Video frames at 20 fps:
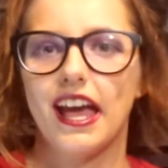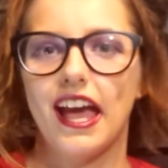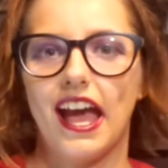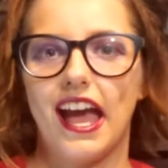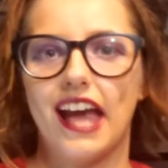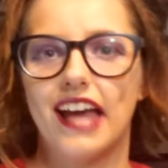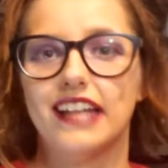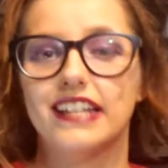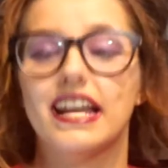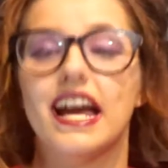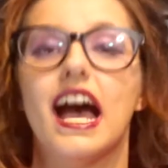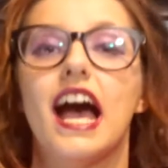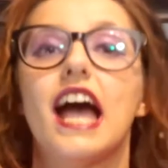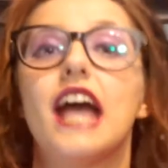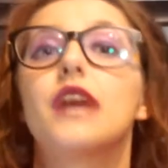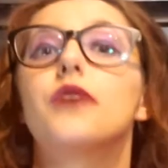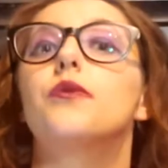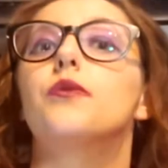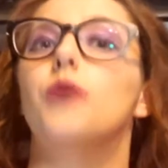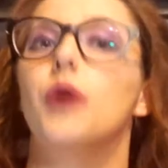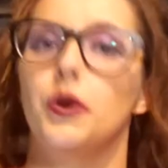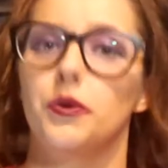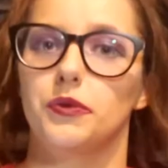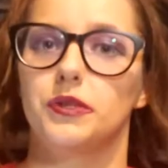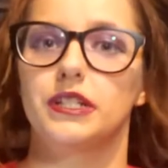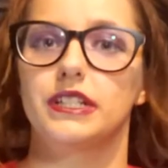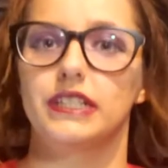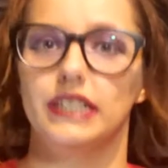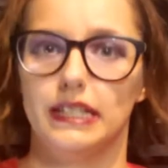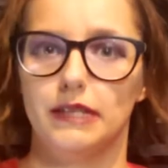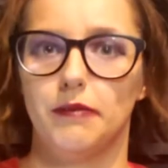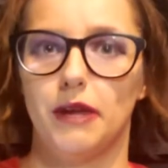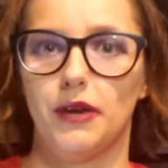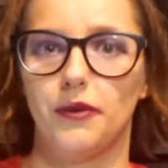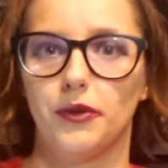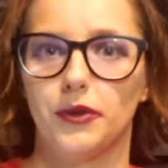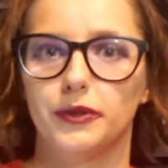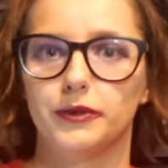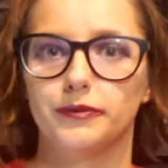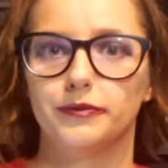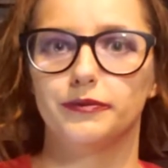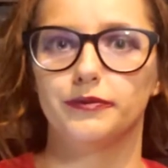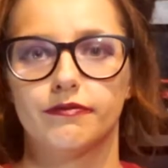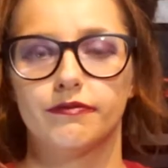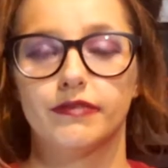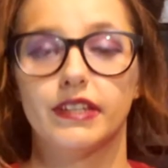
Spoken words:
and I won't clean my room.